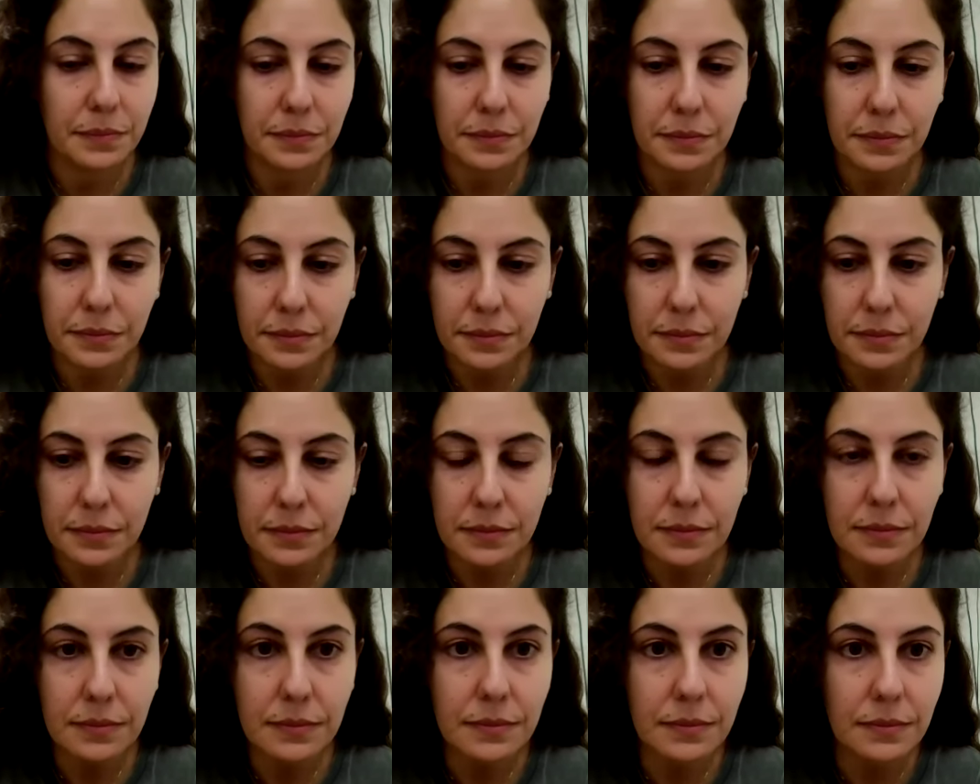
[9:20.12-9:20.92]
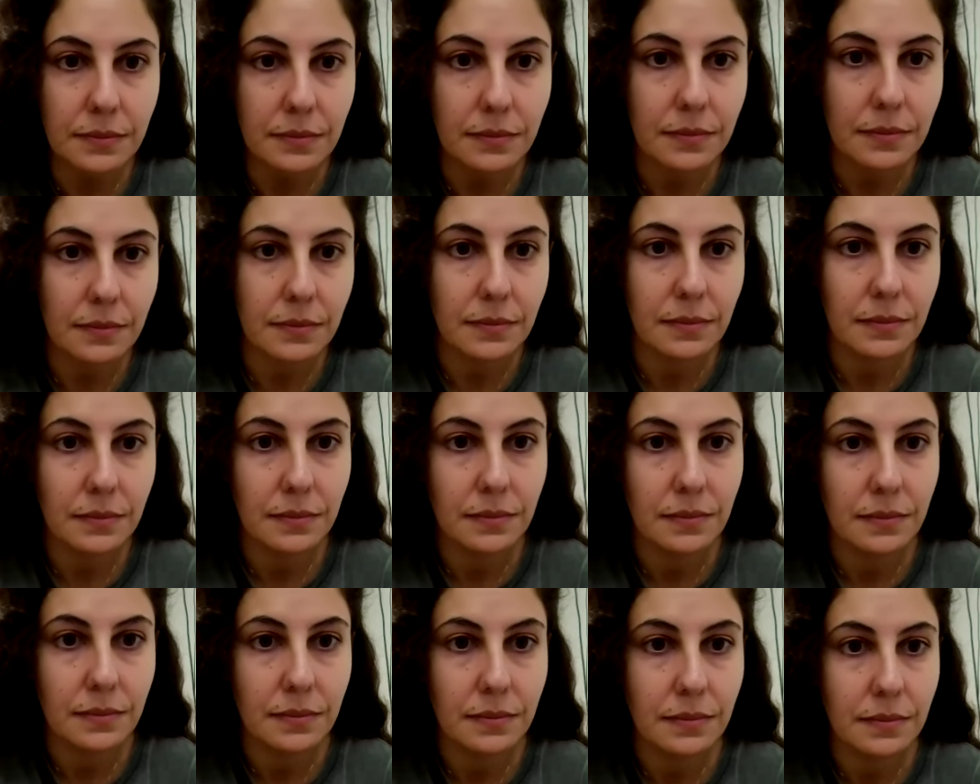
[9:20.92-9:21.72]

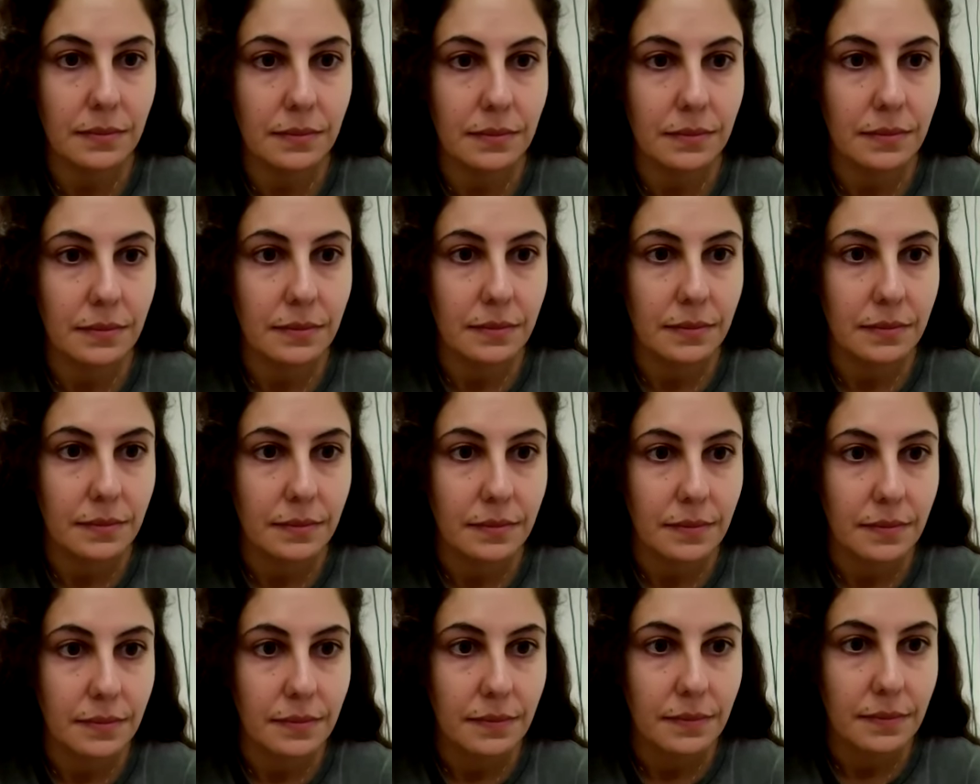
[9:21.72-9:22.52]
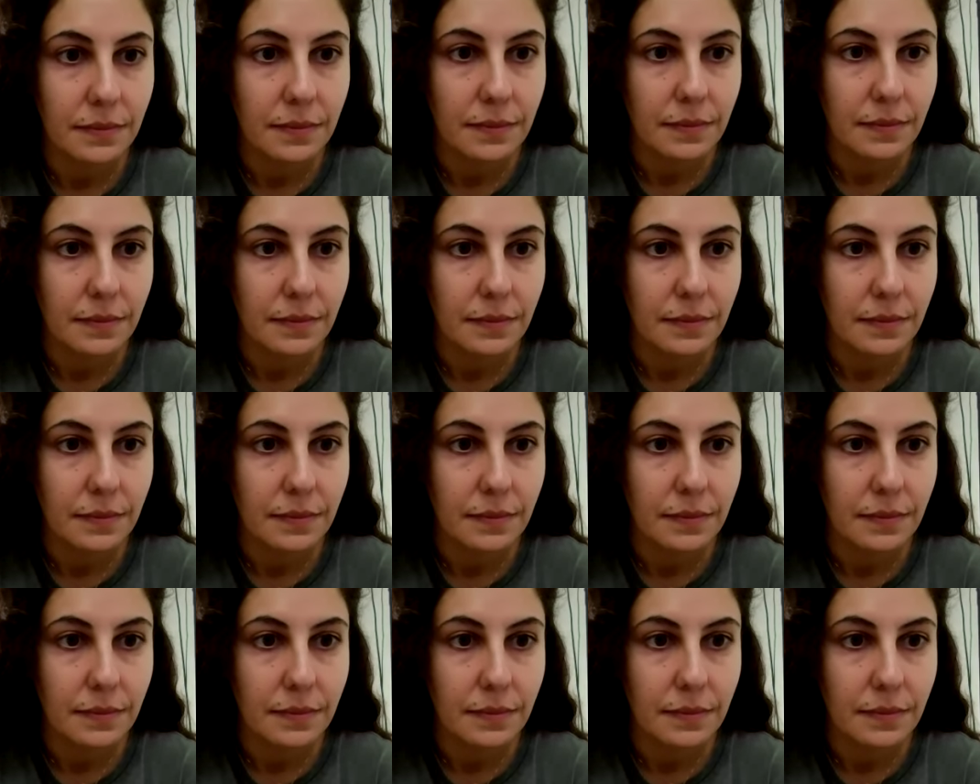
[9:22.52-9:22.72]
(silence)